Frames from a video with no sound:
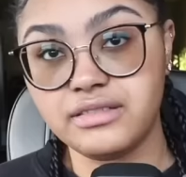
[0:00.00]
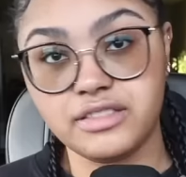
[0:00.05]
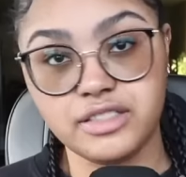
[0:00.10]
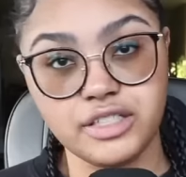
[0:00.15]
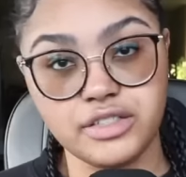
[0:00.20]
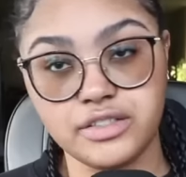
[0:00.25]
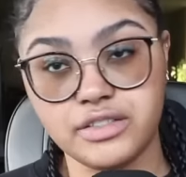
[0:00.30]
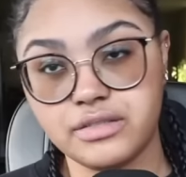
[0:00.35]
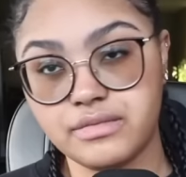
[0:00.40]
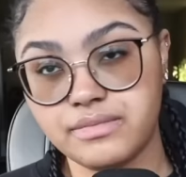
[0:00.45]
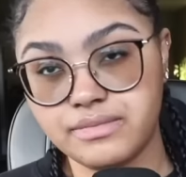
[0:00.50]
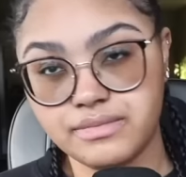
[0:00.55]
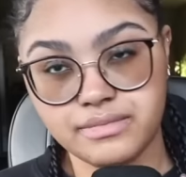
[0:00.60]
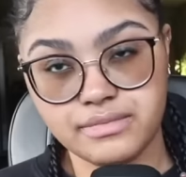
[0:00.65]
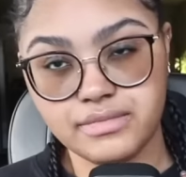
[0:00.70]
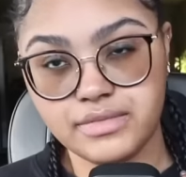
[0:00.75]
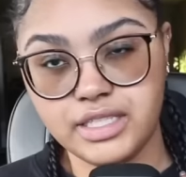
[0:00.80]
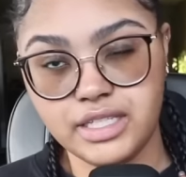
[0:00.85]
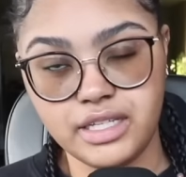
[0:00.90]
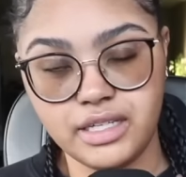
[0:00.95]
just
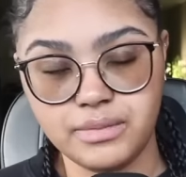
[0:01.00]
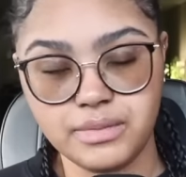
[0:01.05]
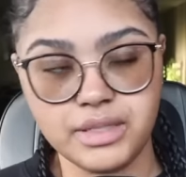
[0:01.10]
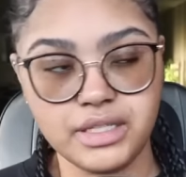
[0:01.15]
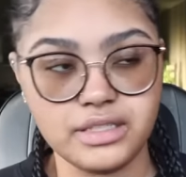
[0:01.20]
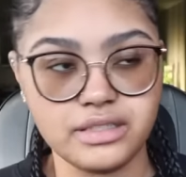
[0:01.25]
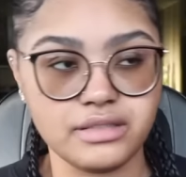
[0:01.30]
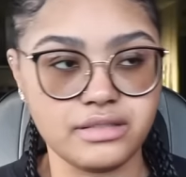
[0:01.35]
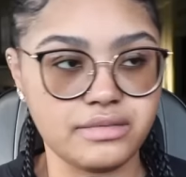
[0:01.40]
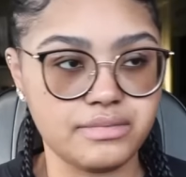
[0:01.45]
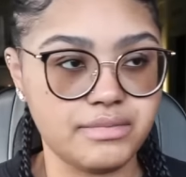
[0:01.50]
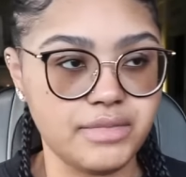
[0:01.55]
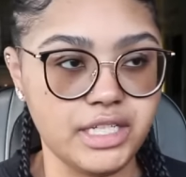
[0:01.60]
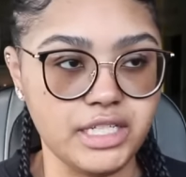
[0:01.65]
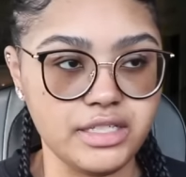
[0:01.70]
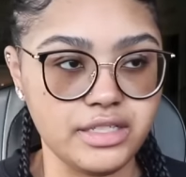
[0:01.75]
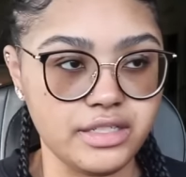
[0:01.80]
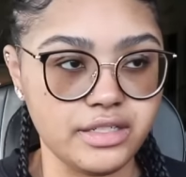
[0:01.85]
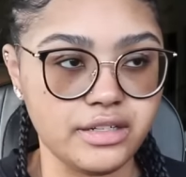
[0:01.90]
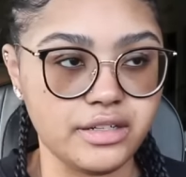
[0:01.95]
to keep things
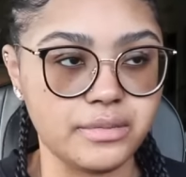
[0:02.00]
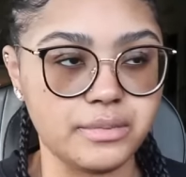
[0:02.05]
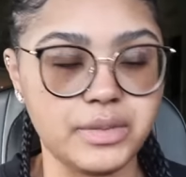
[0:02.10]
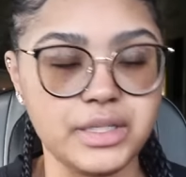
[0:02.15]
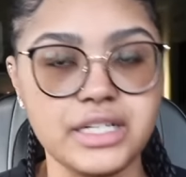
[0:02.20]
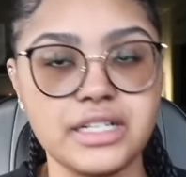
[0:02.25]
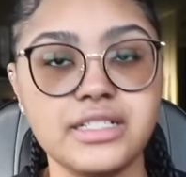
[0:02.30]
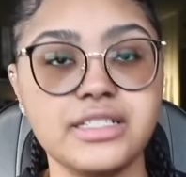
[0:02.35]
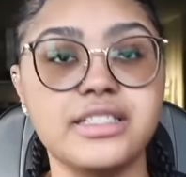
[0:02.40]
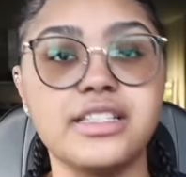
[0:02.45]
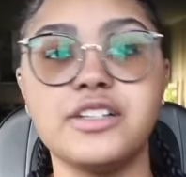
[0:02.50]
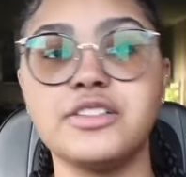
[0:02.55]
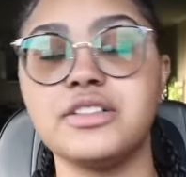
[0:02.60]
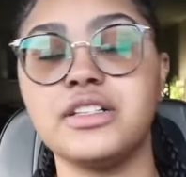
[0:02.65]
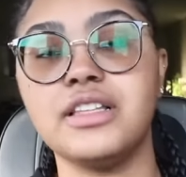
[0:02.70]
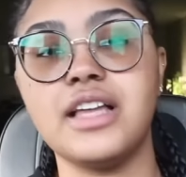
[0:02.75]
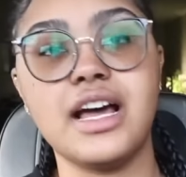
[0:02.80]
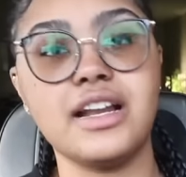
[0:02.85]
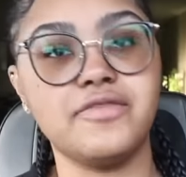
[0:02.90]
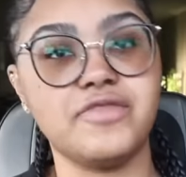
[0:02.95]
easier, because there's a
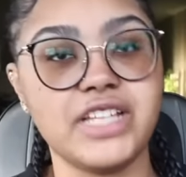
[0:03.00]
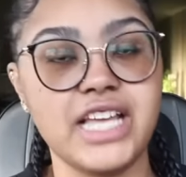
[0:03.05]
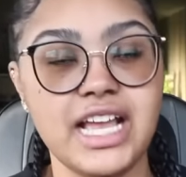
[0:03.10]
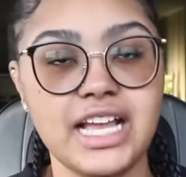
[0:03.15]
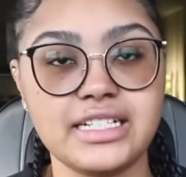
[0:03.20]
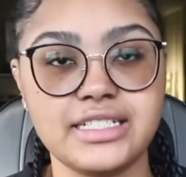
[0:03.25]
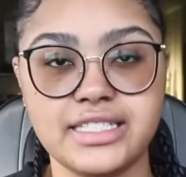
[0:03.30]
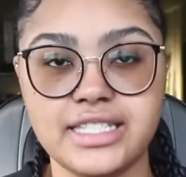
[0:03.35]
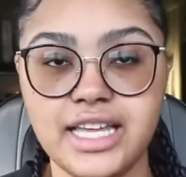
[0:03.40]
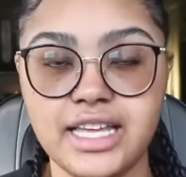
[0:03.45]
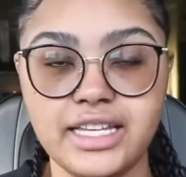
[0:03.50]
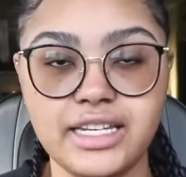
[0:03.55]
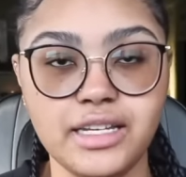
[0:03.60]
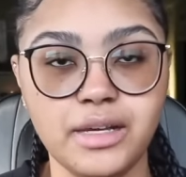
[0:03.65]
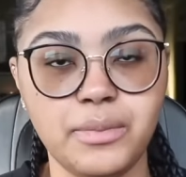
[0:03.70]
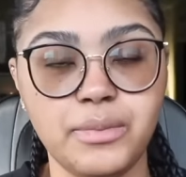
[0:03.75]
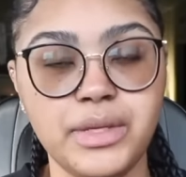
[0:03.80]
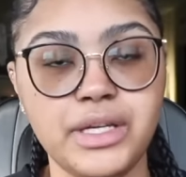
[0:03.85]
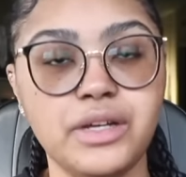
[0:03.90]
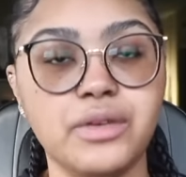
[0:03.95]
lot of dads that end
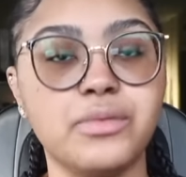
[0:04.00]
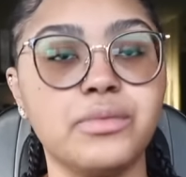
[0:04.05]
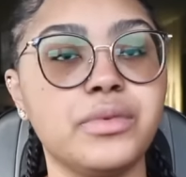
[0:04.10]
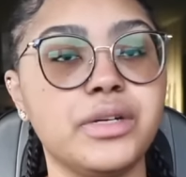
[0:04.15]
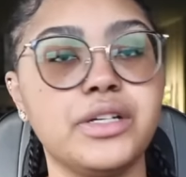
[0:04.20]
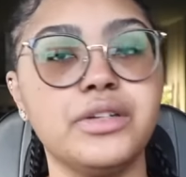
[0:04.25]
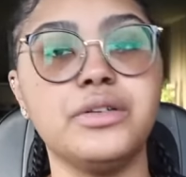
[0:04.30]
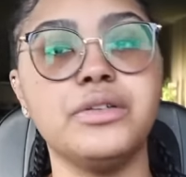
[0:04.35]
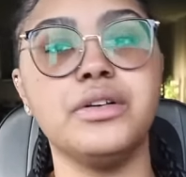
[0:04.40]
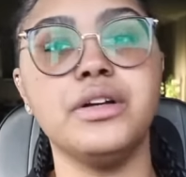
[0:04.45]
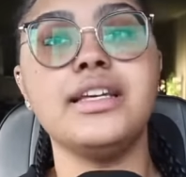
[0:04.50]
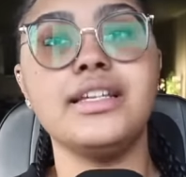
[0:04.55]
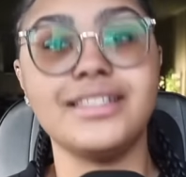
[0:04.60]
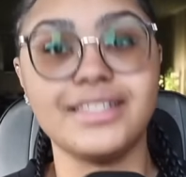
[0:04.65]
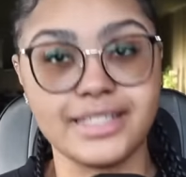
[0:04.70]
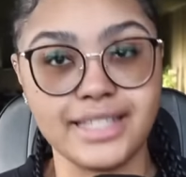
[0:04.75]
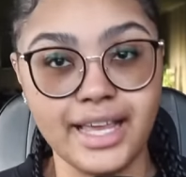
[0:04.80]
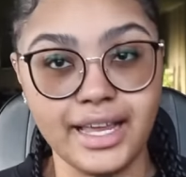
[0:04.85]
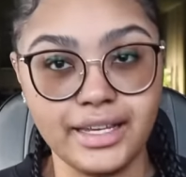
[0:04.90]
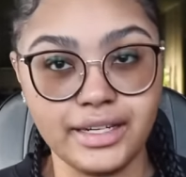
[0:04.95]
up being real
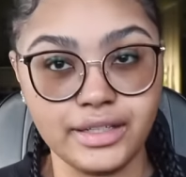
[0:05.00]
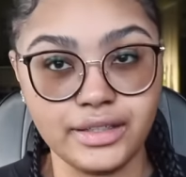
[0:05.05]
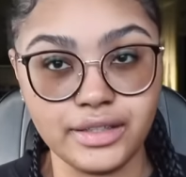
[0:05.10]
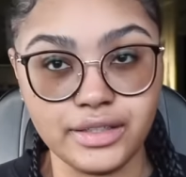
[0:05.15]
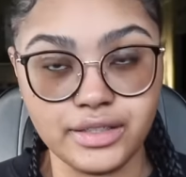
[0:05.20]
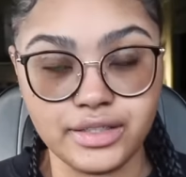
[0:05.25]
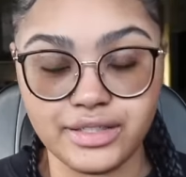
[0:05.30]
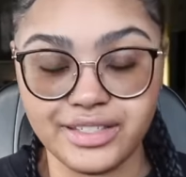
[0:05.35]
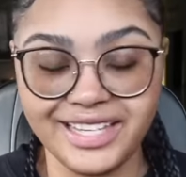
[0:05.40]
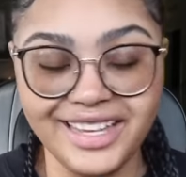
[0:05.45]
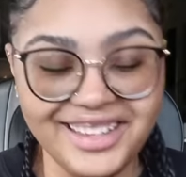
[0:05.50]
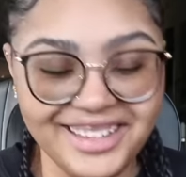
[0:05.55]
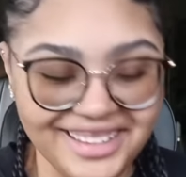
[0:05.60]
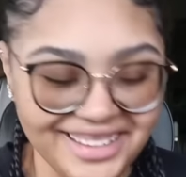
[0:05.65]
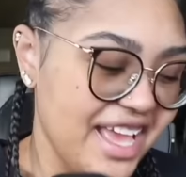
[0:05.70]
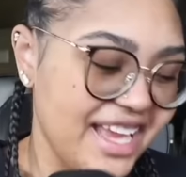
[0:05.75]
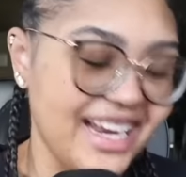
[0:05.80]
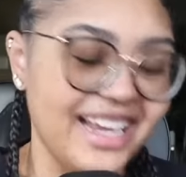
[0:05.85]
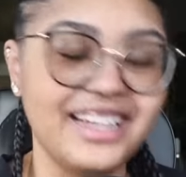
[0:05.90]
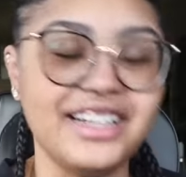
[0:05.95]
insane in this.
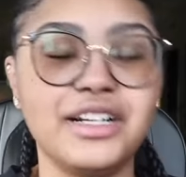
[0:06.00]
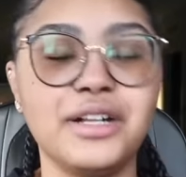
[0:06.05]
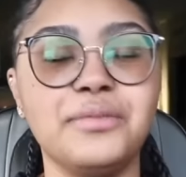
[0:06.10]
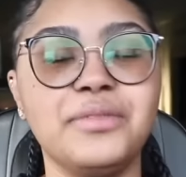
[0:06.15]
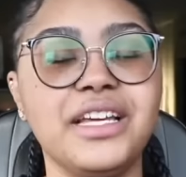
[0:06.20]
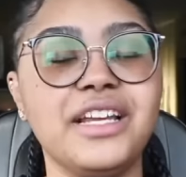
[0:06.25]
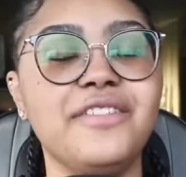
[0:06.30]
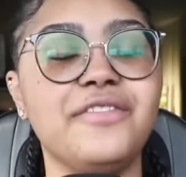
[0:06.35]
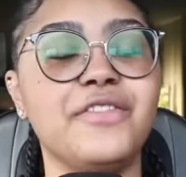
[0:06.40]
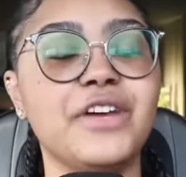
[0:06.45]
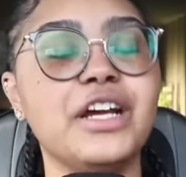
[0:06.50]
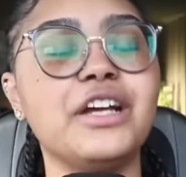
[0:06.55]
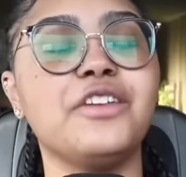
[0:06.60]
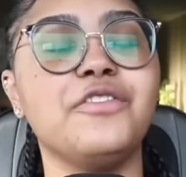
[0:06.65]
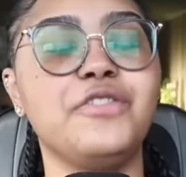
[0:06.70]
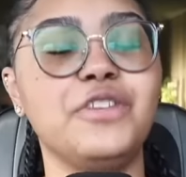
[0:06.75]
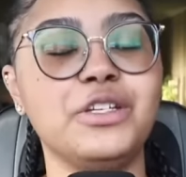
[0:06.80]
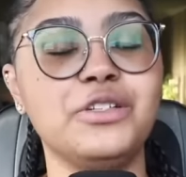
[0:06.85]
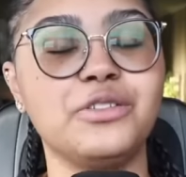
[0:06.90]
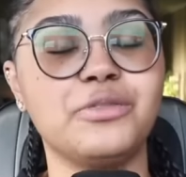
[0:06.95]
And I ended up getting very
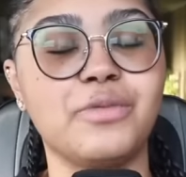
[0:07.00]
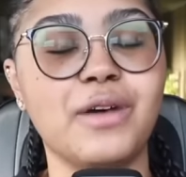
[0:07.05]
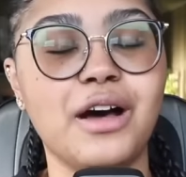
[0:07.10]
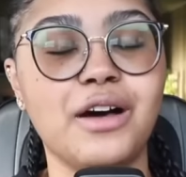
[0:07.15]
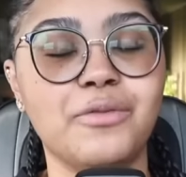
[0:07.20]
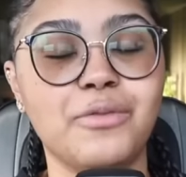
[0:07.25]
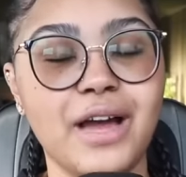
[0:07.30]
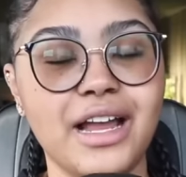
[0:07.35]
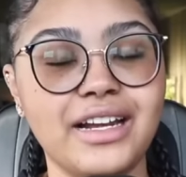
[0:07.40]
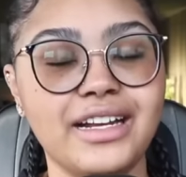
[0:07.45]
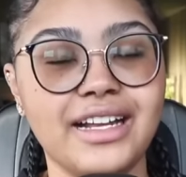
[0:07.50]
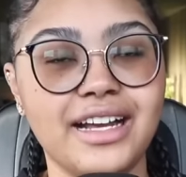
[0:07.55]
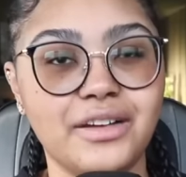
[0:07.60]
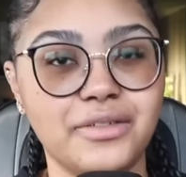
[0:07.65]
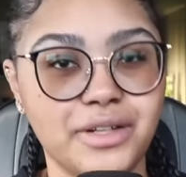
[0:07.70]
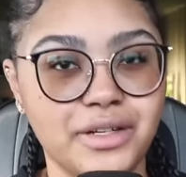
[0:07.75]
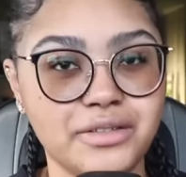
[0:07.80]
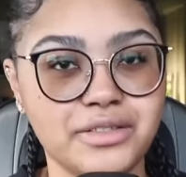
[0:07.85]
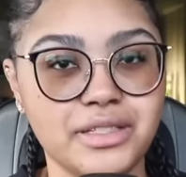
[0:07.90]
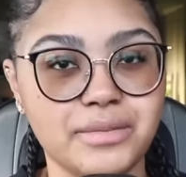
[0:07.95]
confused while writing down
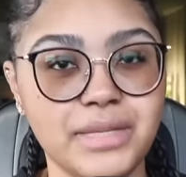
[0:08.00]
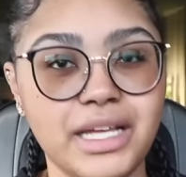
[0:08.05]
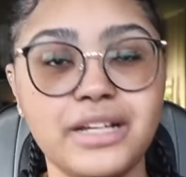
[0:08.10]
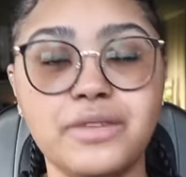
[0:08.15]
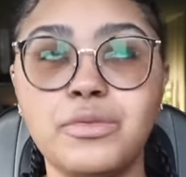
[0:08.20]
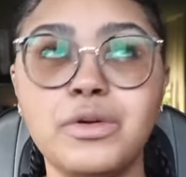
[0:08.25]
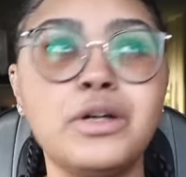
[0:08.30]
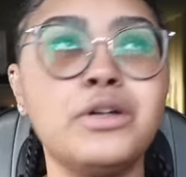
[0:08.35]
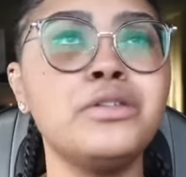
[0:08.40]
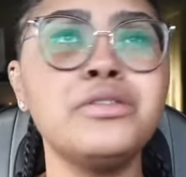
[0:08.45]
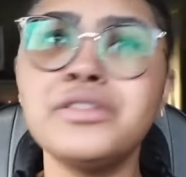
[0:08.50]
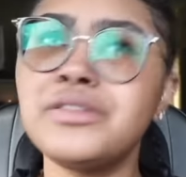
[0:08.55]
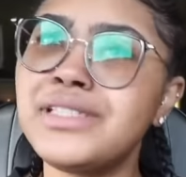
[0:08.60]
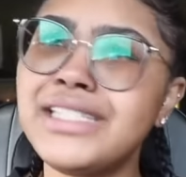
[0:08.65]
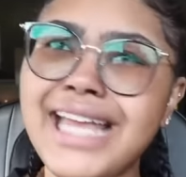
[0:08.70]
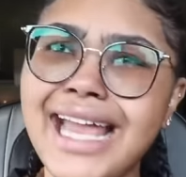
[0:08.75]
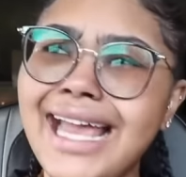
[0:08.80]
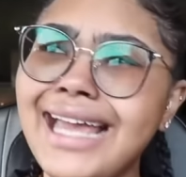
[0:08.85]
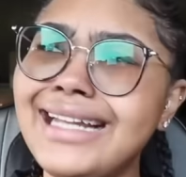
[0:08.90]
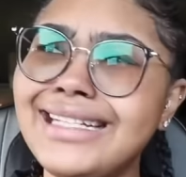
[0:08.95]
notes. I'm like, well, whose
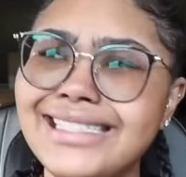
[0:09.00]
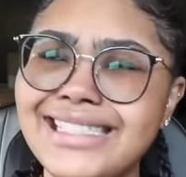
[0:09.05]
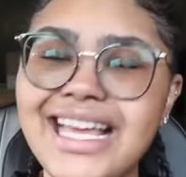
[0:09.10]
dad is